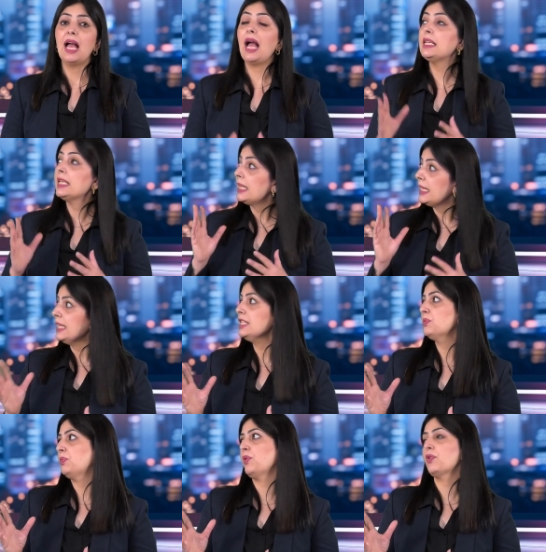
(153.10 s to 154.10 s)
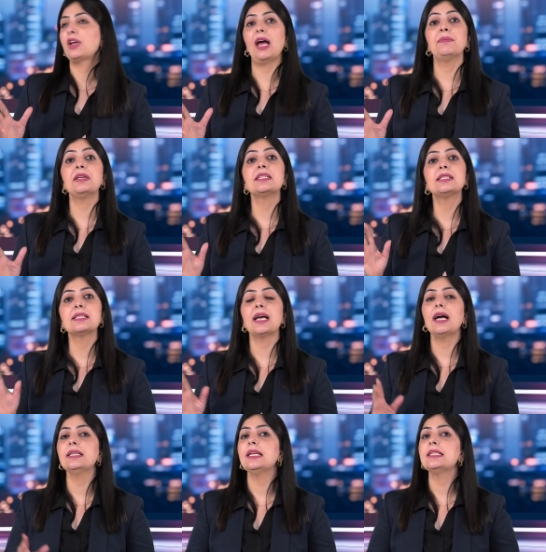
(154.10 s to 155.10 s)
and each program is
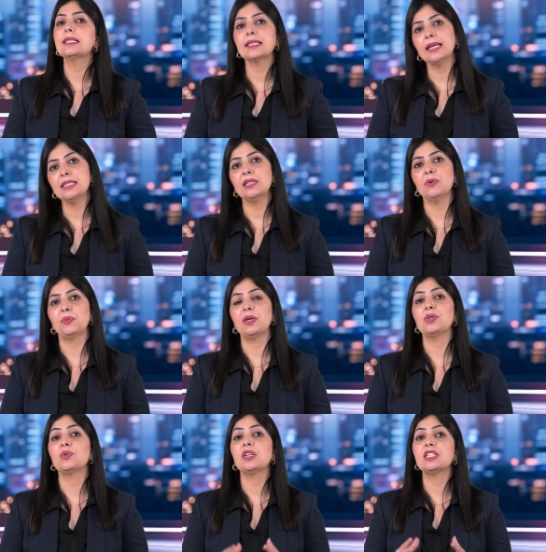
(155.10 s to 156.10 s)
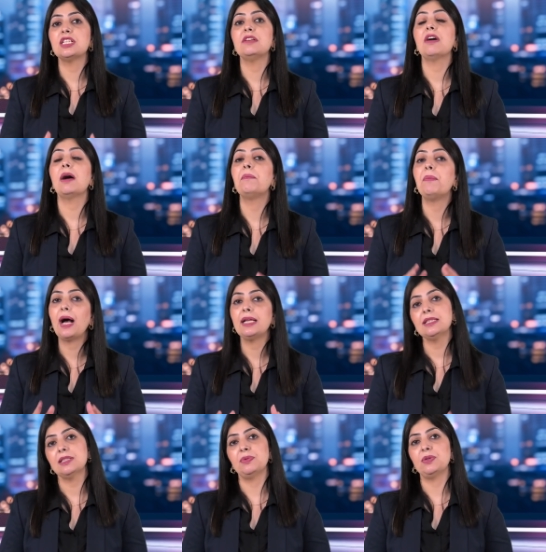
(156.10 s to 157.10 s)
designed in such a way to achieve a
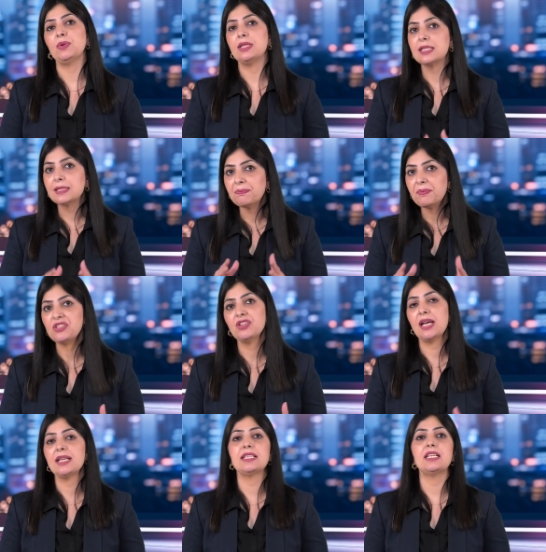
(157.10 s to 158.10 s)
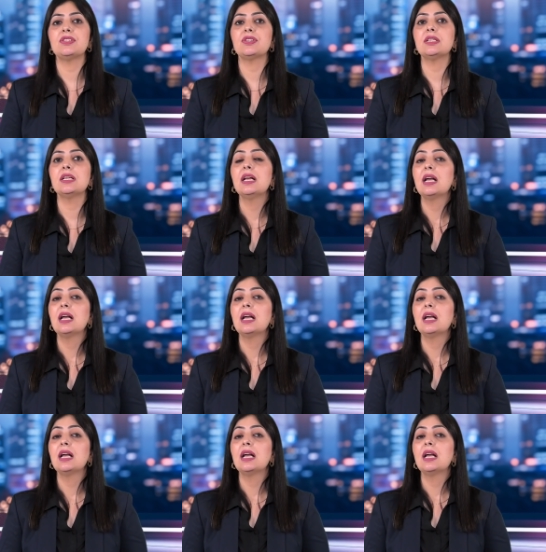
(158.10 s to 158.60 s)
balance between specialization